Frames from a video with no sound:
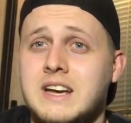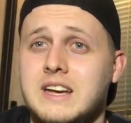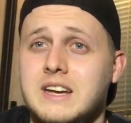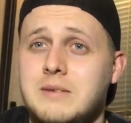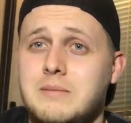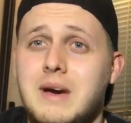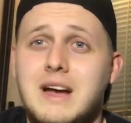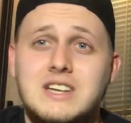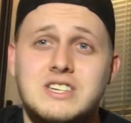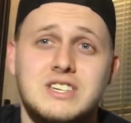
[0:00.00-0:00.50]

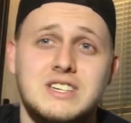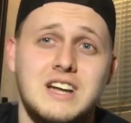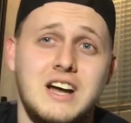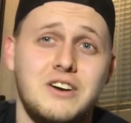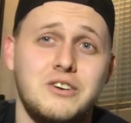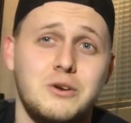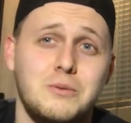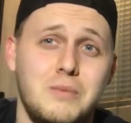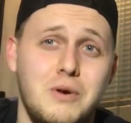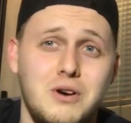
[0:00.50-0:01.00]
imagine
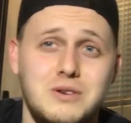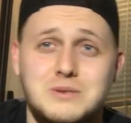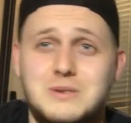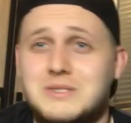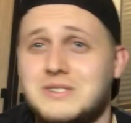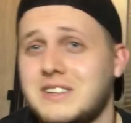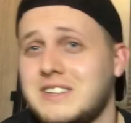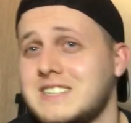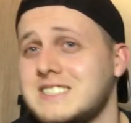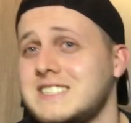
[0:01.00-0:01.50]
now your
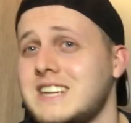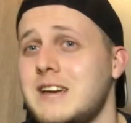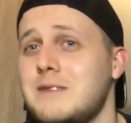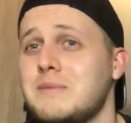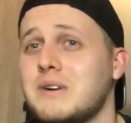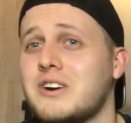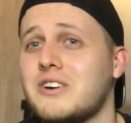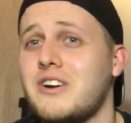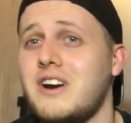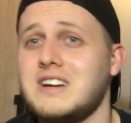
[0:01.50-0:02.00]
passwords are the
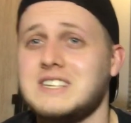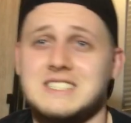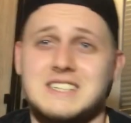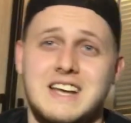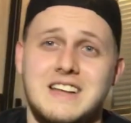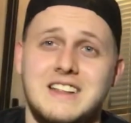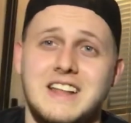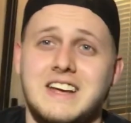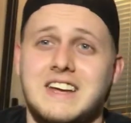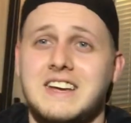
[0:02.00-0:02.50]
same across
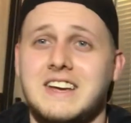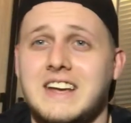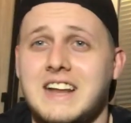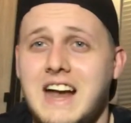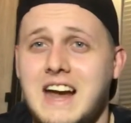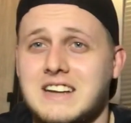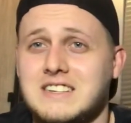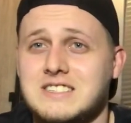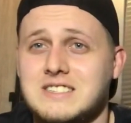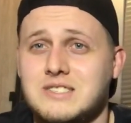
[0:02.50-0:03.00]
and they can get
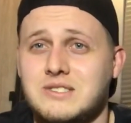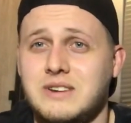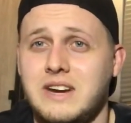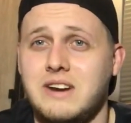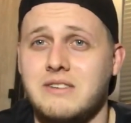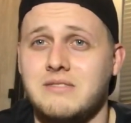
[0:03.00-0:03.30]
access to